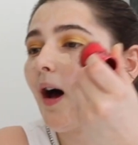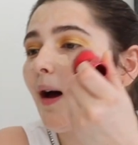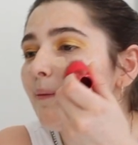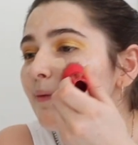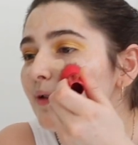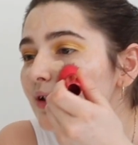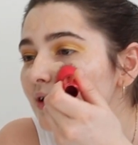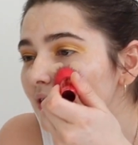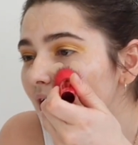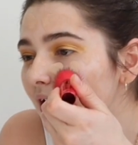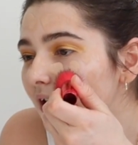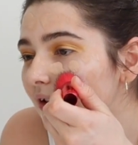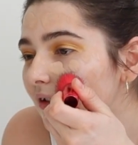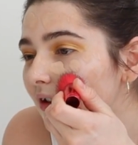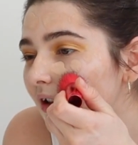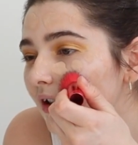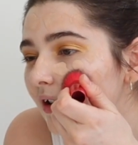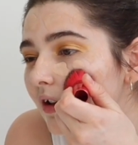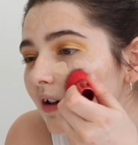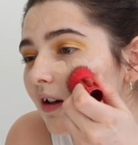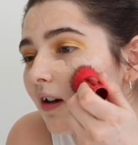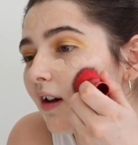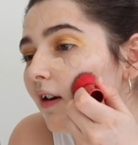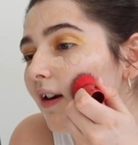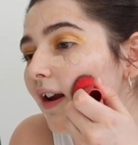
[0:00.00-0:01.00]
I'm just kind of going
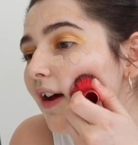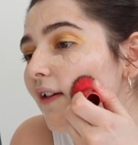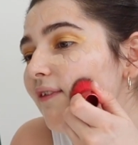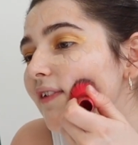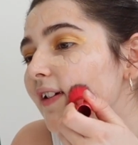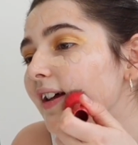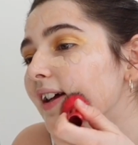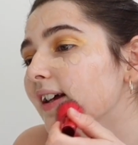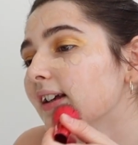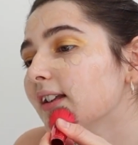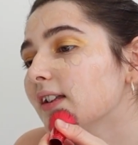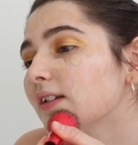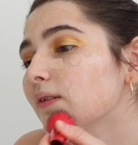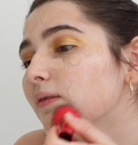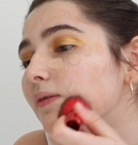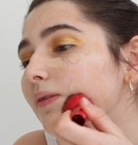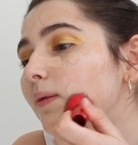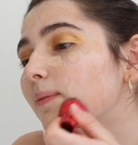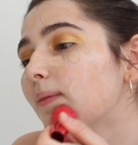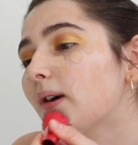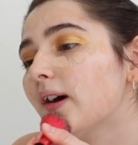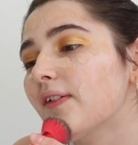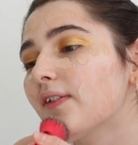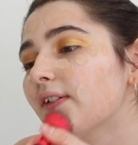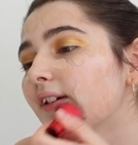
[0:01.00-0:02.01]
to go like this
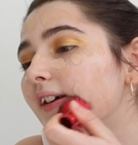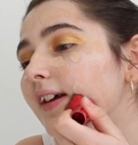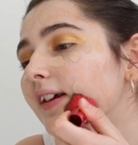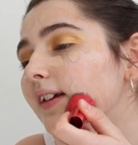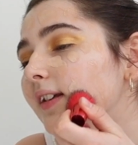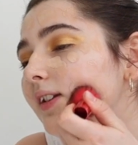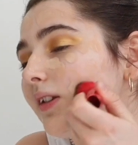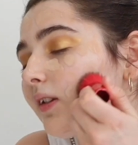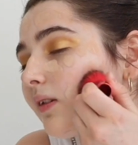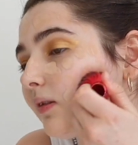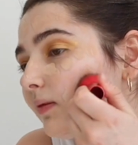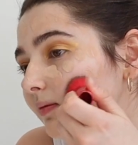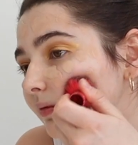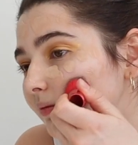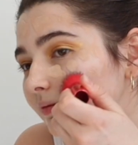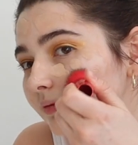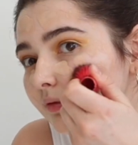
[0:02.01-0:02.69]
on my face.